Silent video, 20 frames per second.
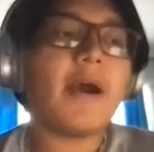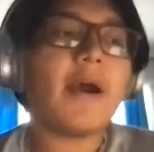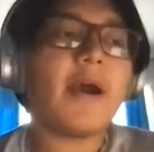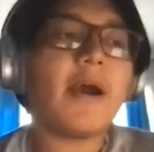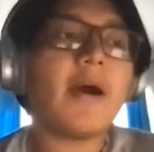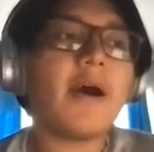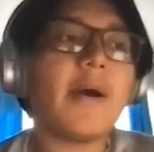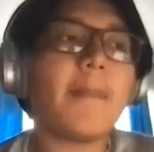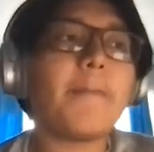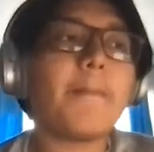
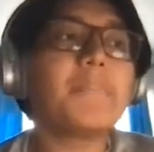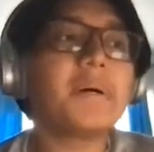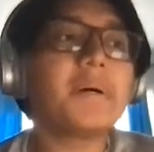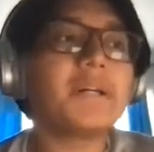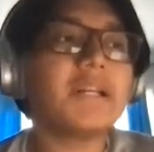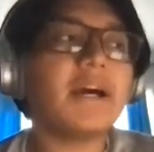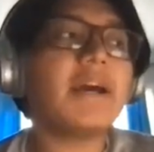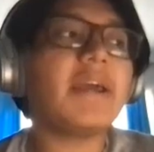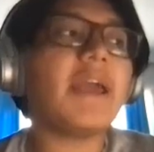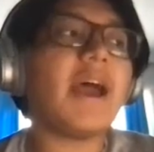But
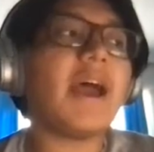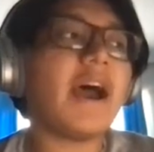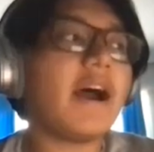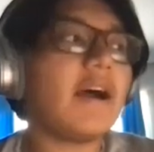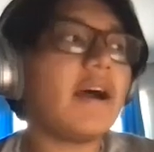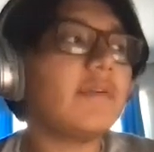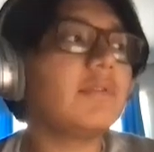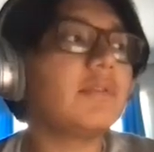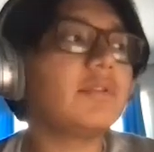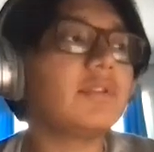I
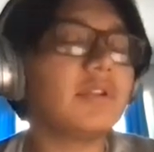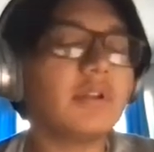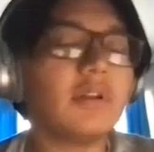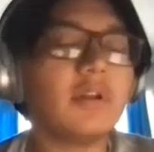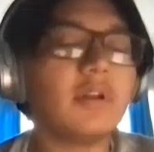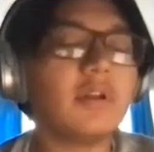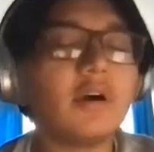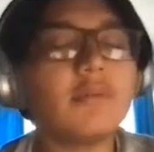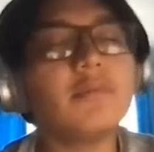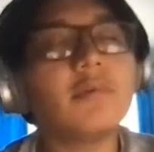have learned a
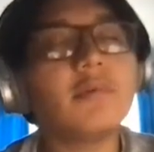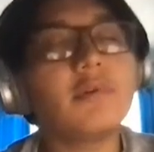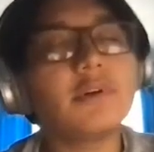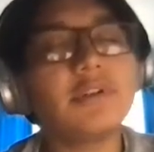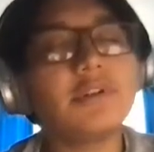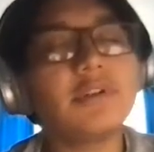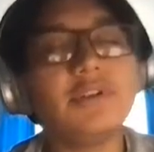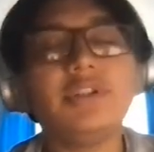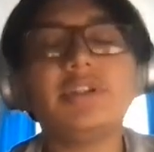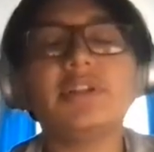lot
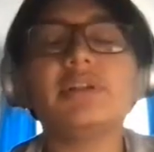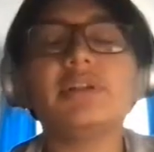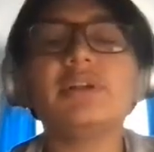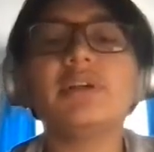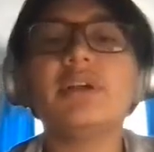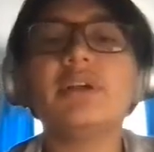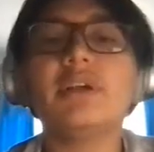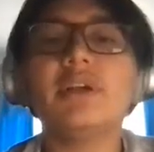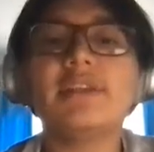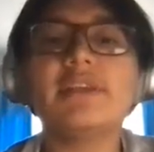more here
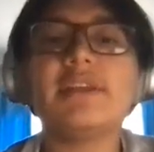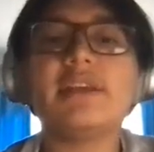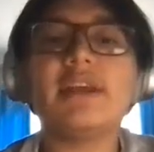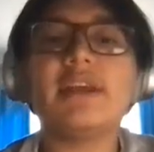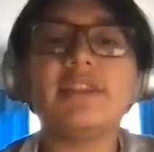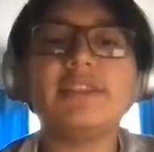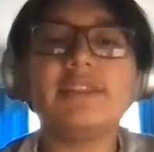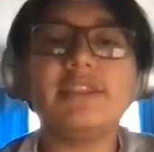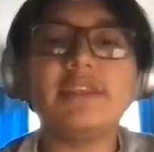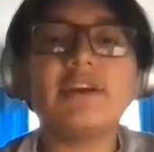than
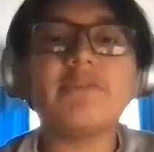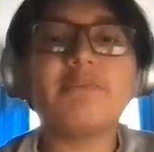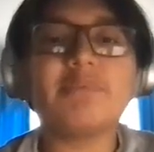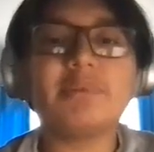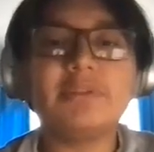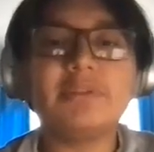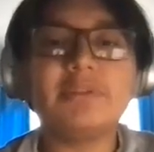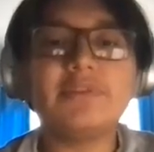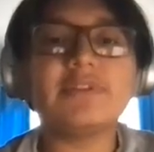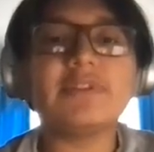I think I
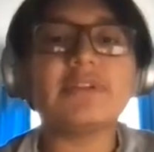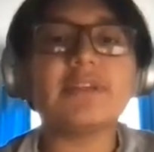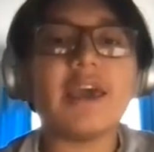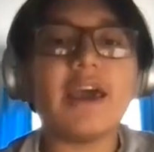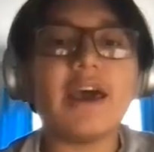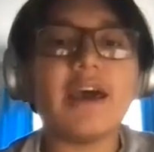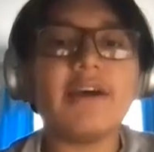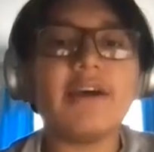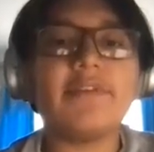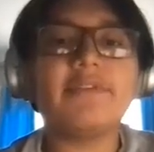previously
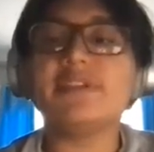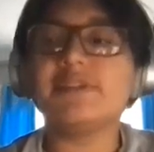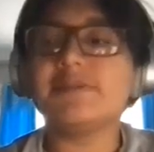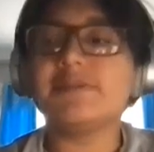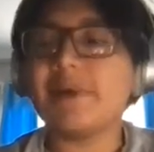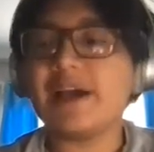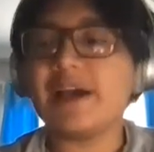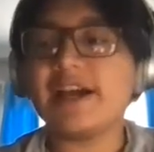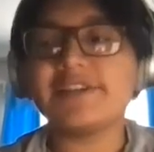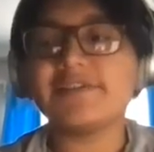have in these
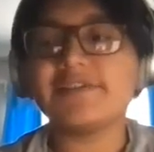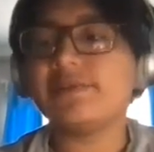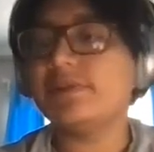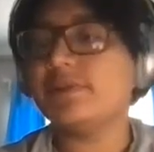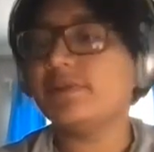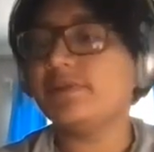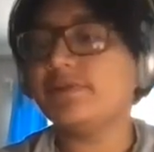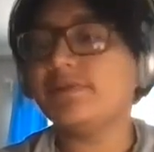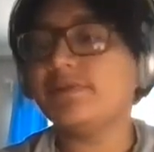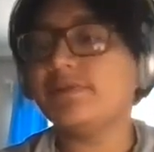past
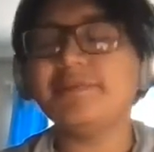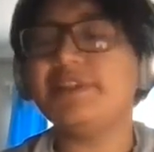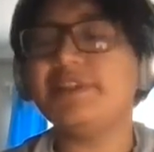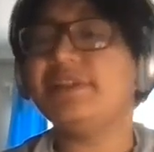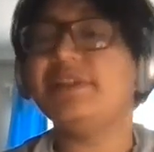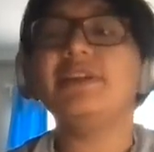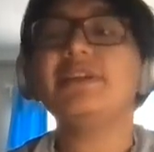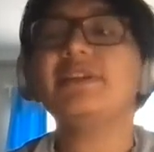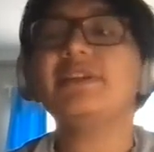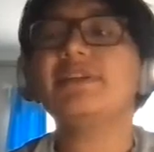few
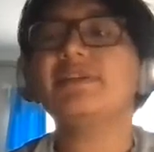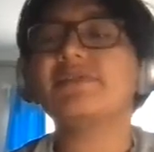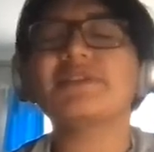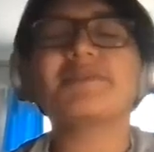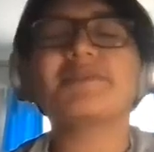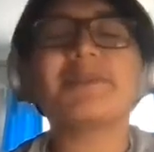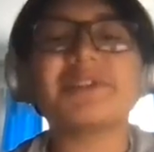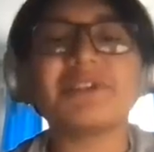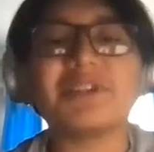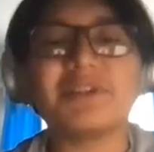years,
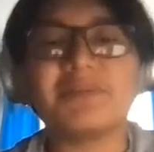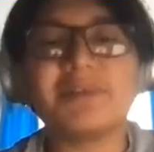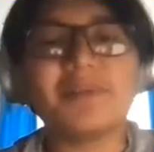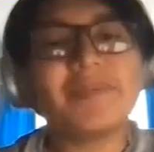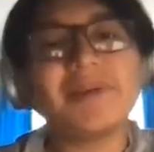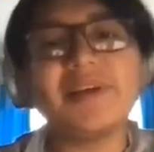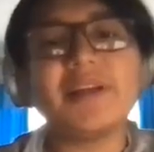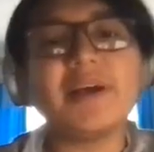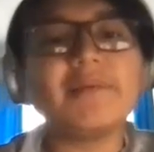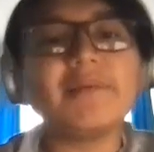especially with
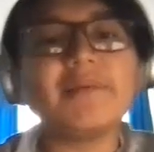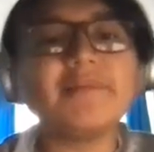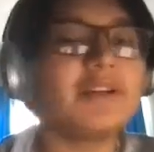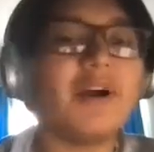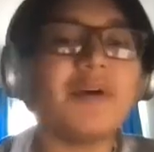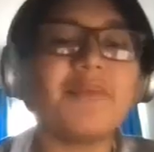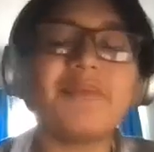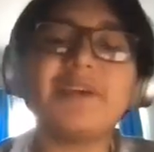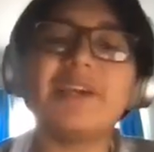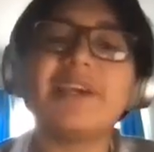pandemic,
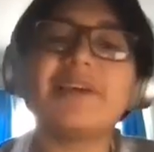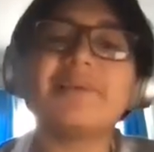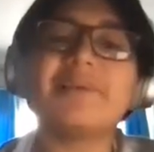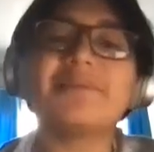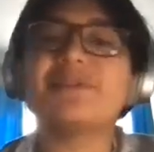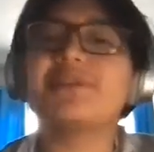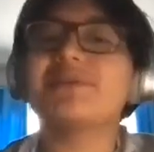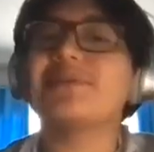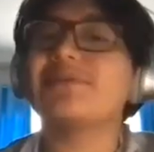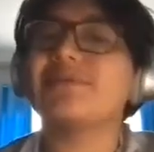not being able
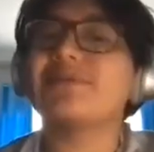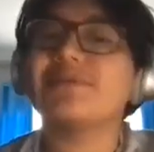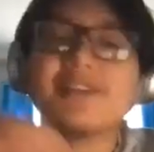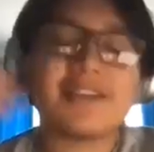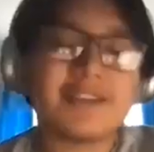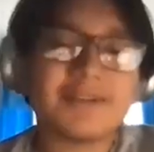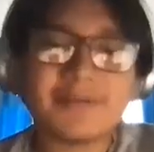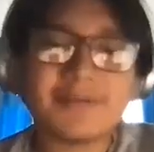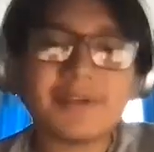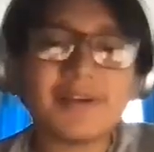to
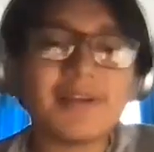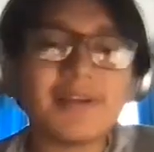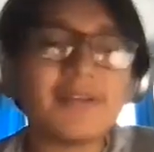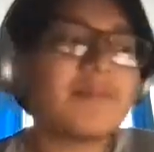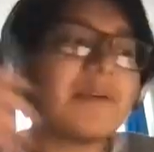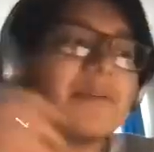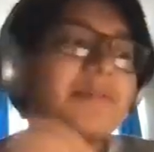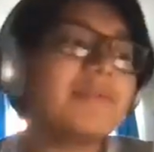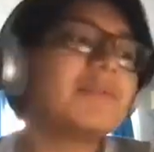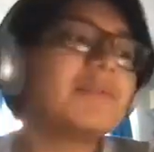socialize with other
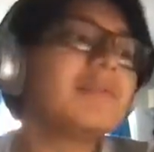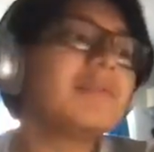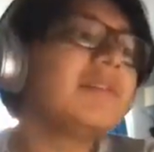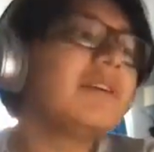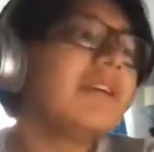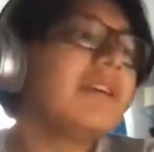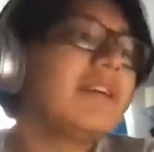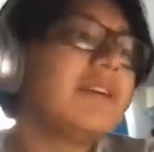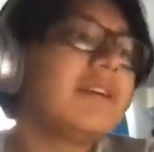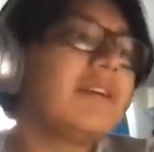people,
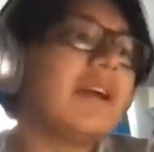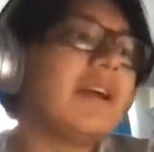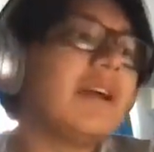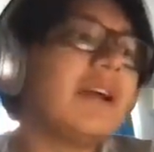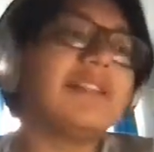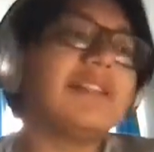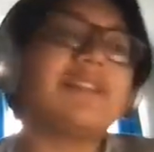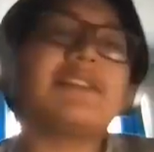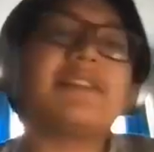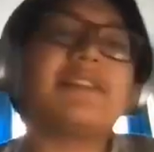
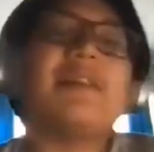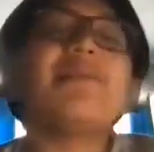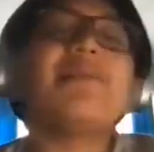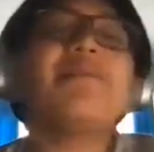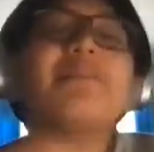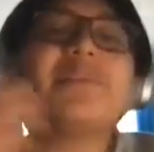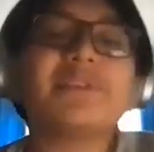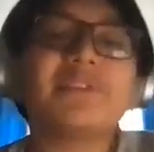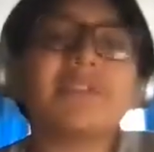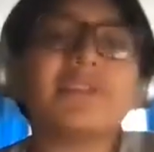at least in
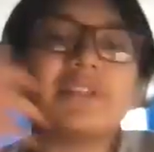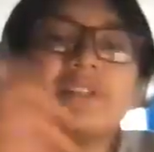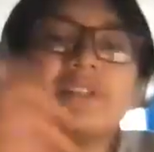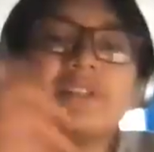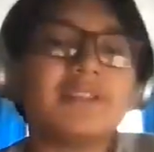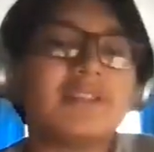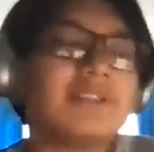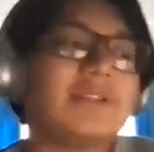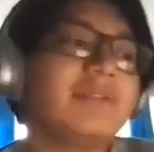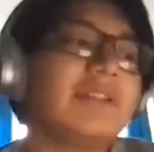person,
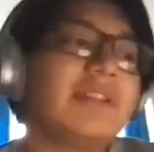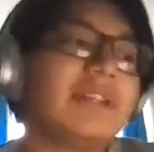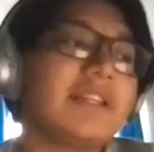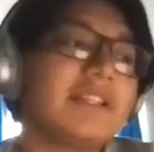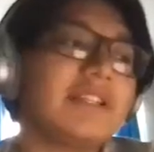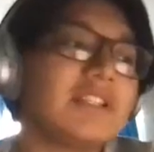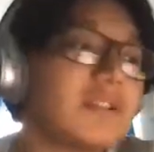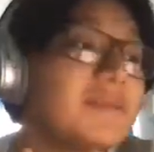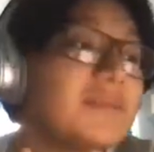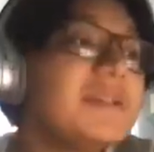until like
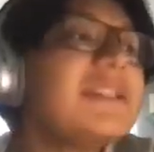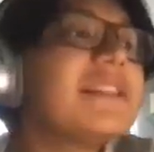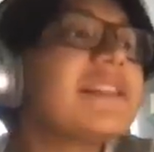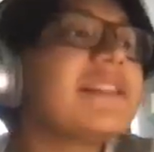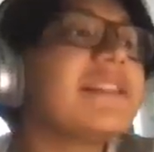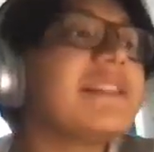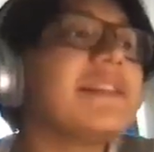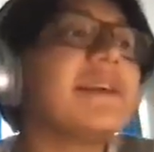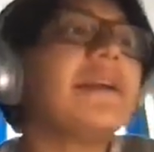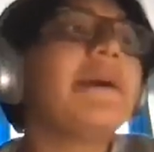just
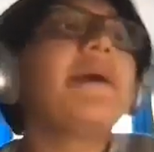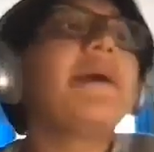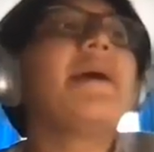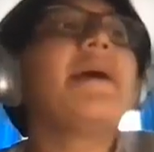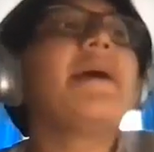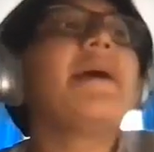recently.